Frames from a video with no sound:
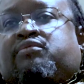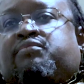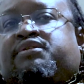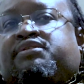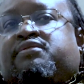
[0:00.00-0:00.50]

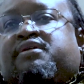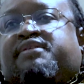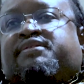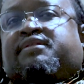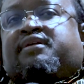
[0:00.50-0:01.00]
community
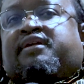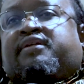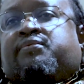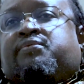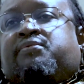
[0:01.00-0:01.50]
organizing that I
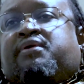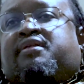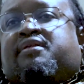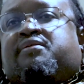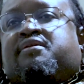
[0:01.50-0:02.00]
do,
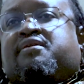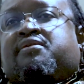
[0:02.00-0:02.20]
and